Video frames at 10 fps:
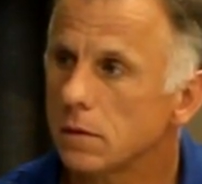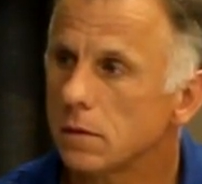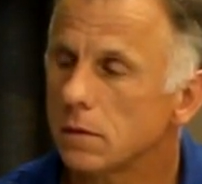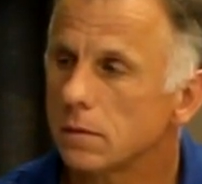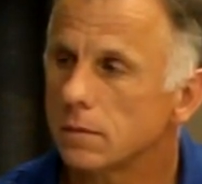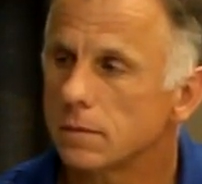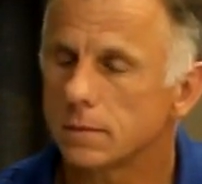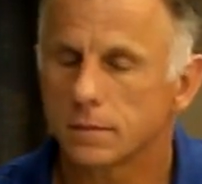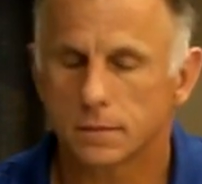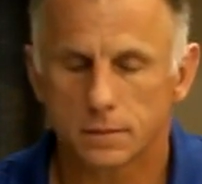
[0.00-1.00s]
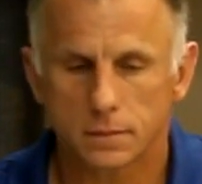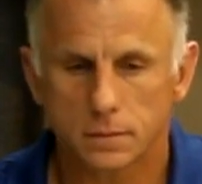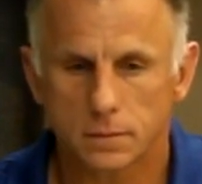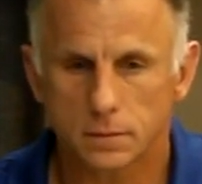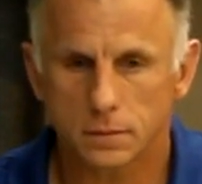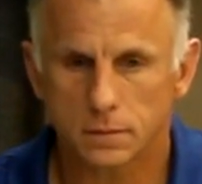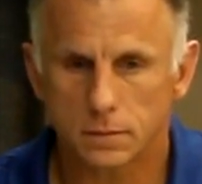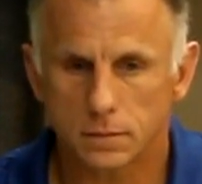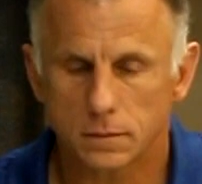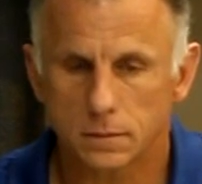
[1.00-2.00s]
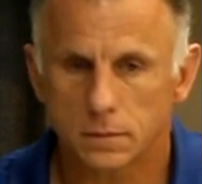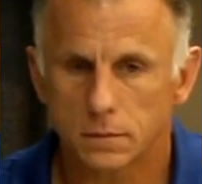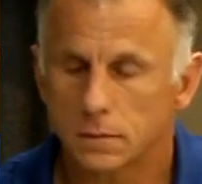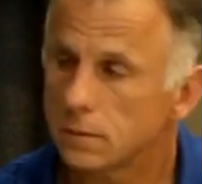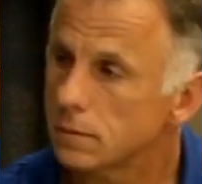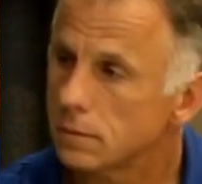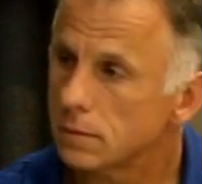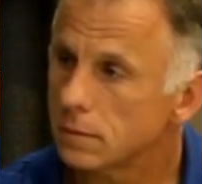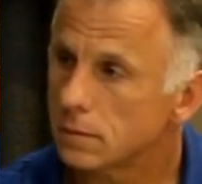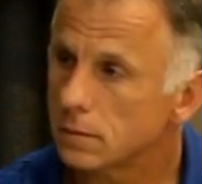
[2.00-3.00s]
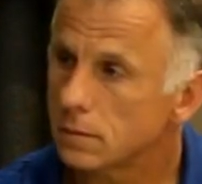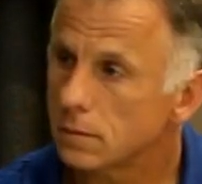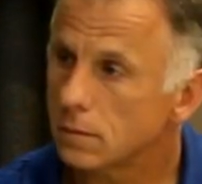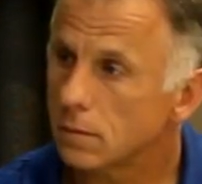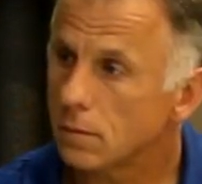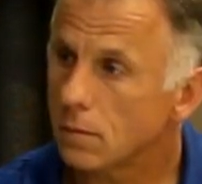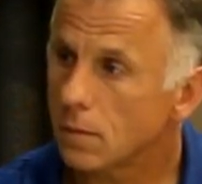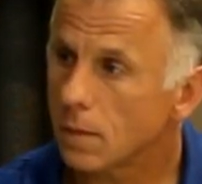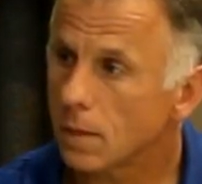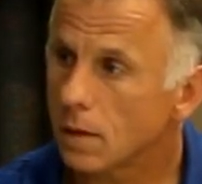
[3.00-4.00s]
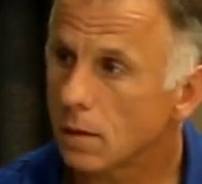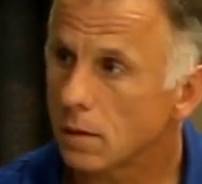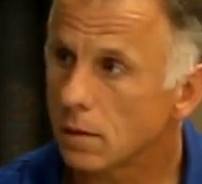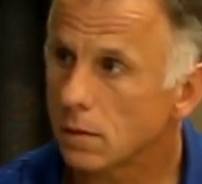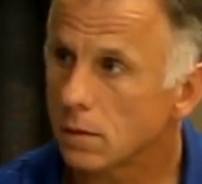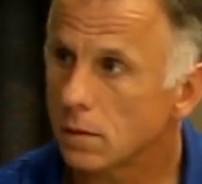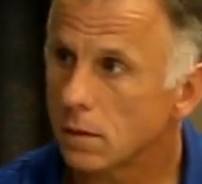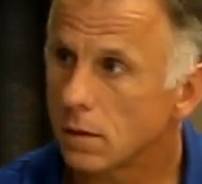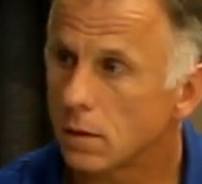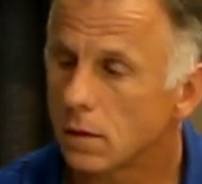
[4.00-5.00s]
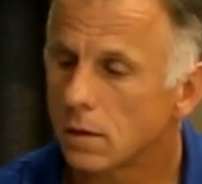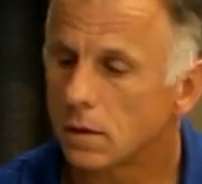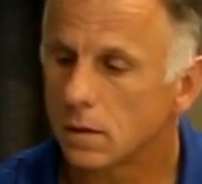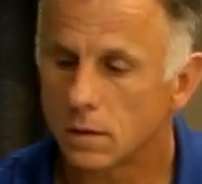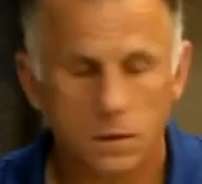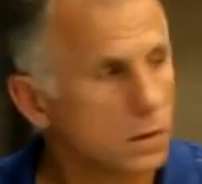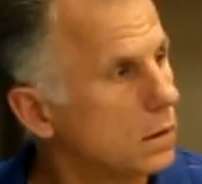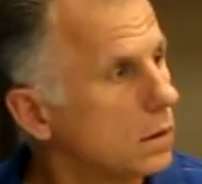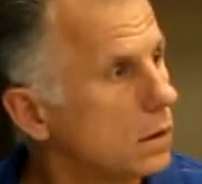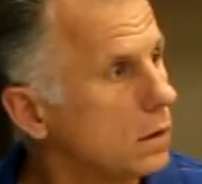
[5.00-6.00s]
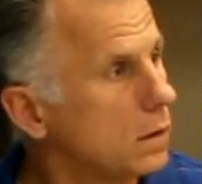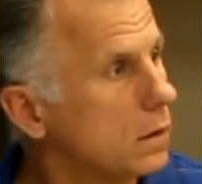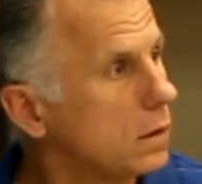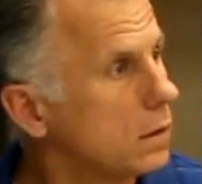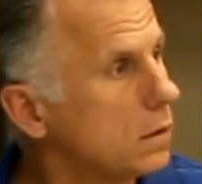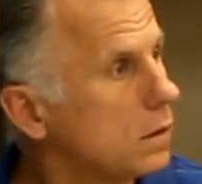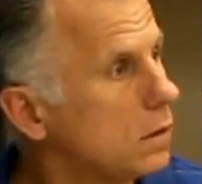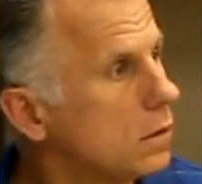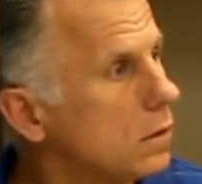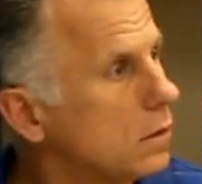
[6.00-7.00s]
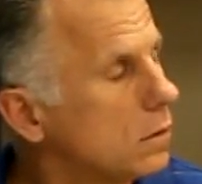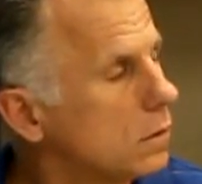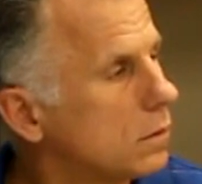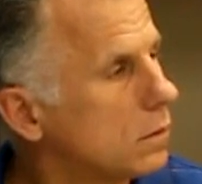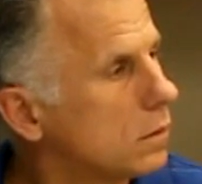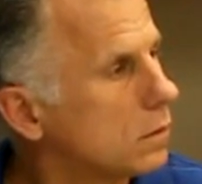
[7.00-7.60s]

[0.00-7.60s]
No words are spoken by the person on screen.